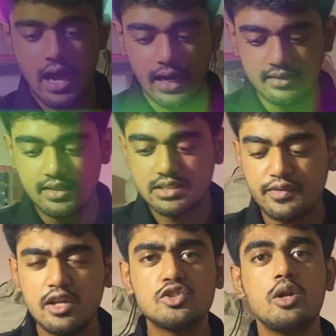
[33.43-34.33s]
And this
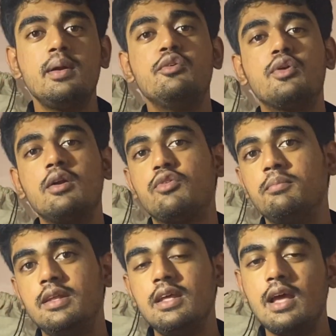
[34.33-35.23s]
video is going to be different
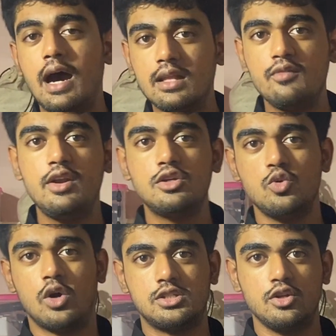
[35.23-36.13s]
from the other videos
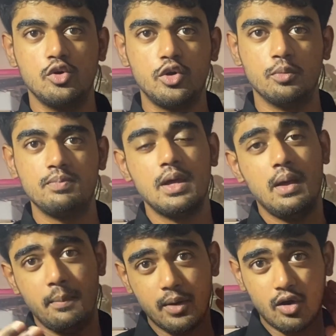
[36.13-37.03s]
you watch on YouTube,
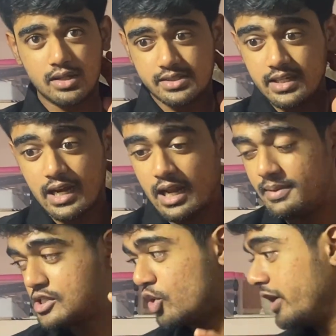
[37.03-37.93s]
because here I'll
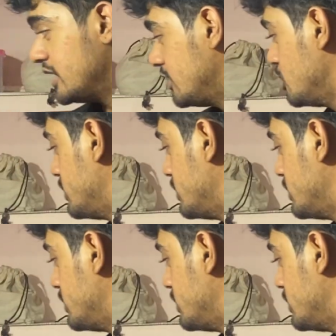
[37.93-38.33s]
be showing you